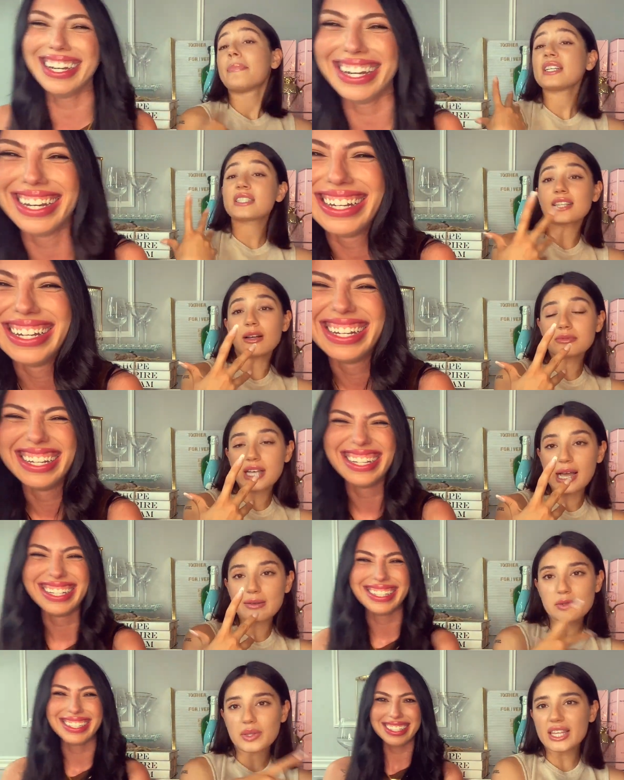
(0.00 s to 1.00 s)
Speaker 1: but
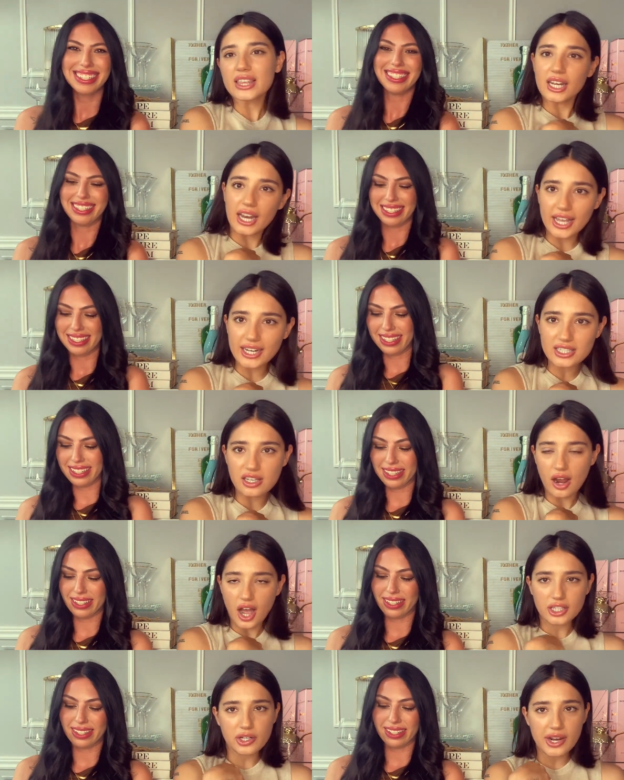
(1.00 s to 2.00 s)
sometimes when like the night is
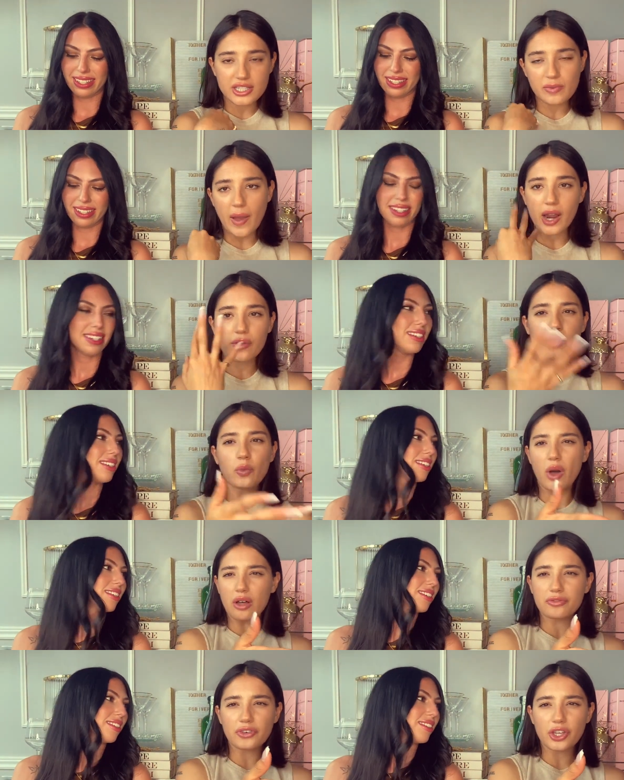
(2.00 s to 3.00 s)
not transpiring
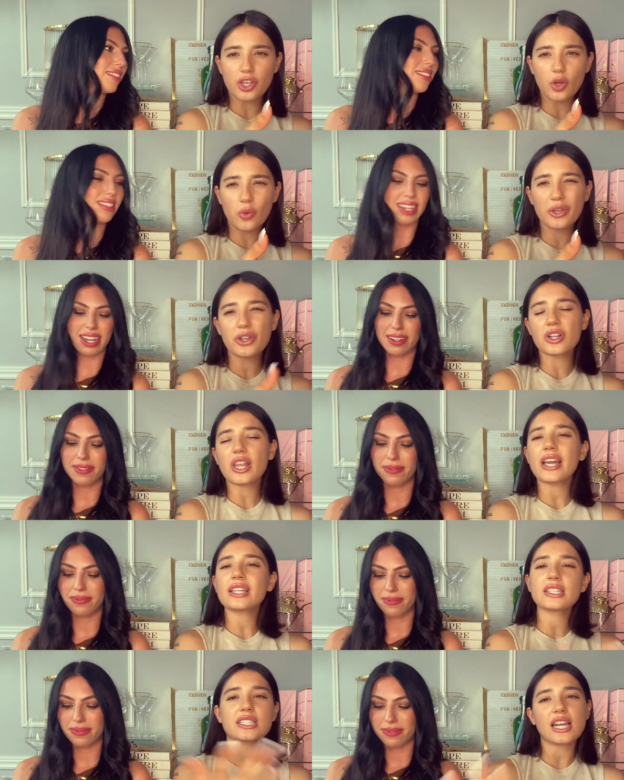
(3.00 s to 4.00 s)
well for you, and yeah. you're
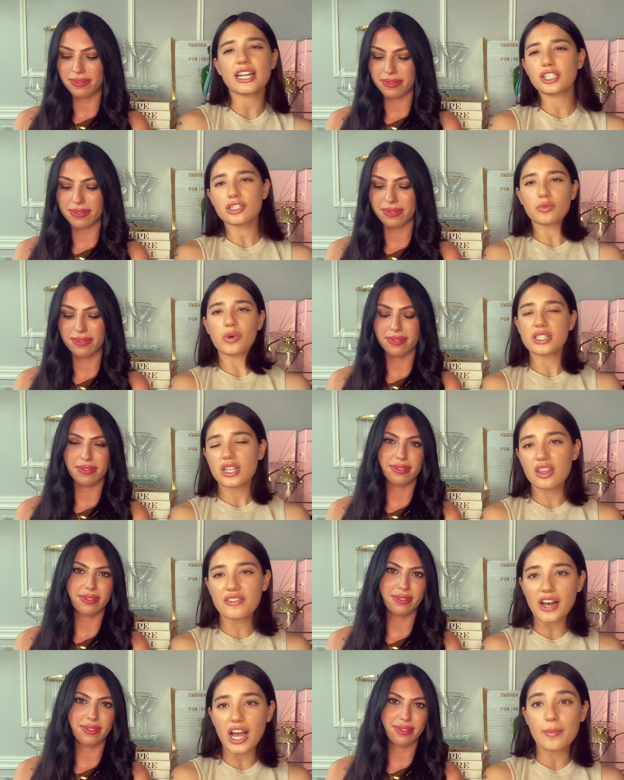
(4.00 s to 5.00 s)
like, listen, I just wasn't in
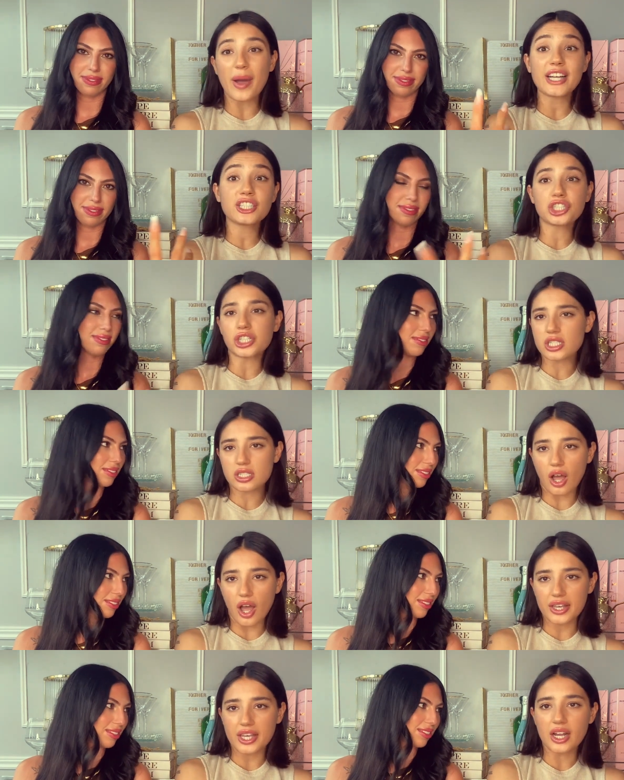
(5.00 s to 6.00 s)
the vibe. I just
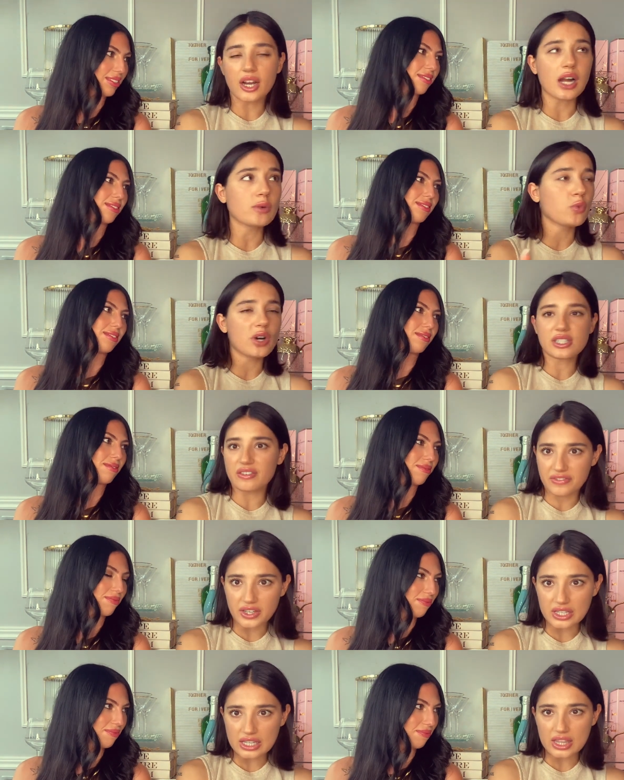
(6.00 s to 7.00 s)
got here. I wasn't
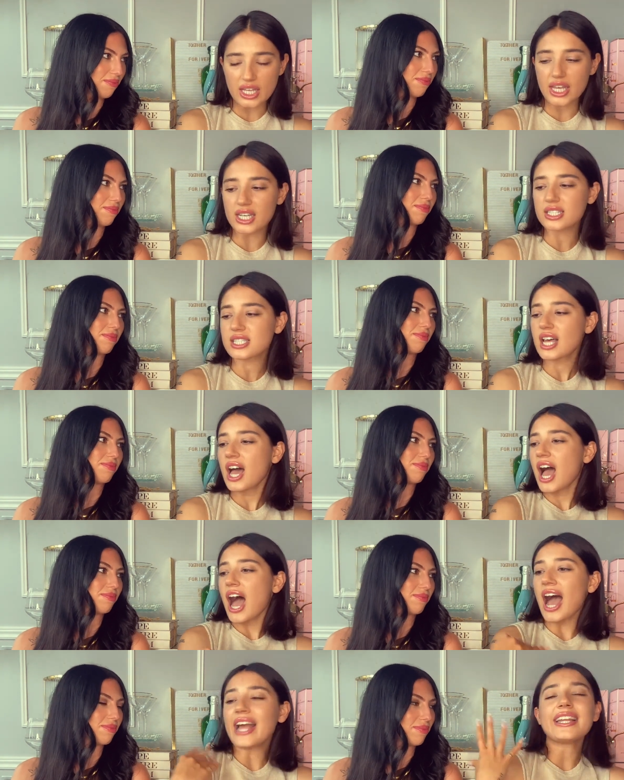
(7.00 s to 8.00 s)
feeling things.
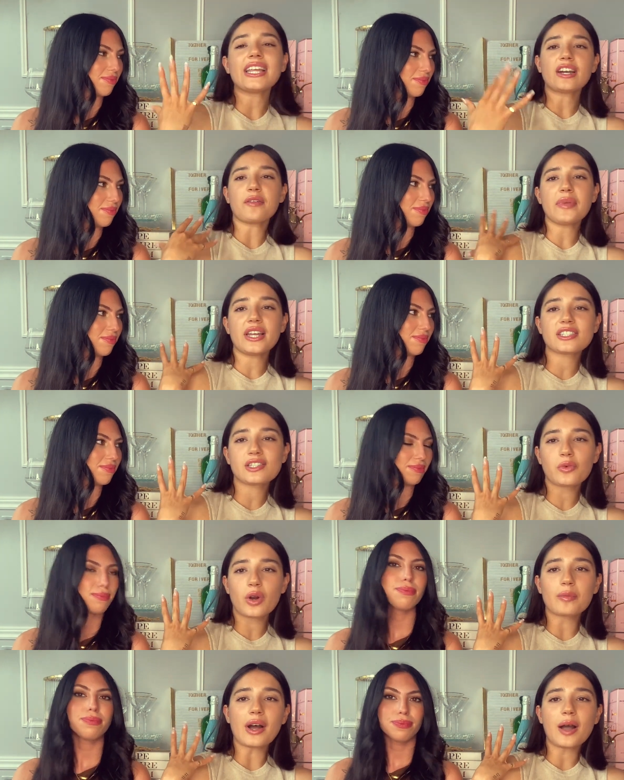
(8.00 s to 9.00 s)
I needed a minute to
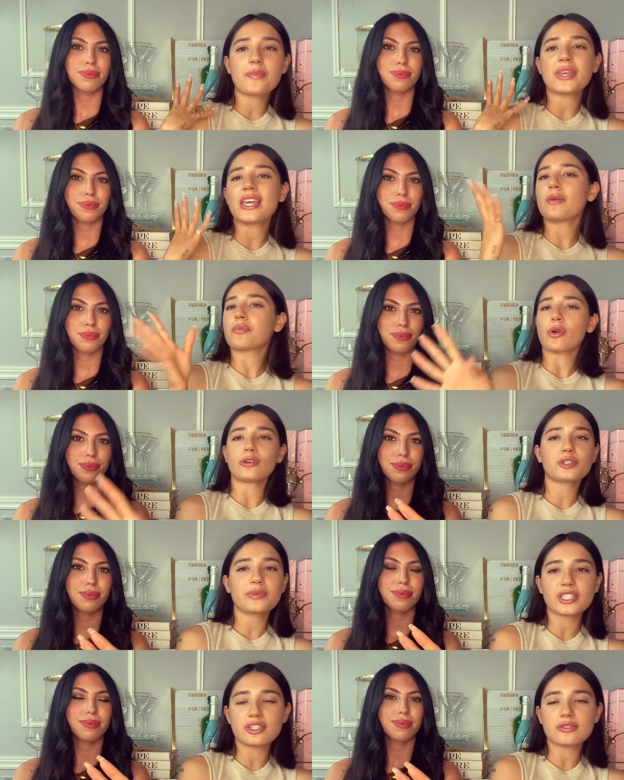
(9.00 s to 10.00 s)
warm up. He
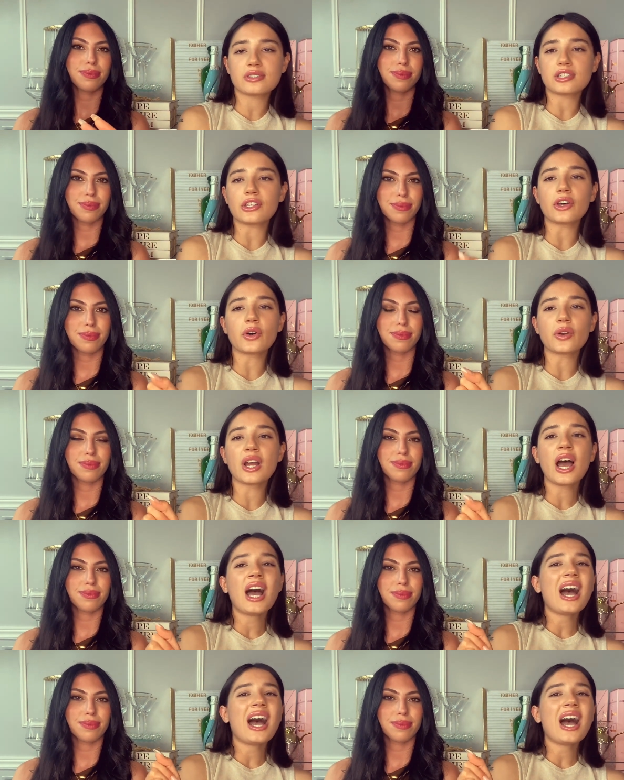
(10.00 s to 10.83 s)
approached me too soon.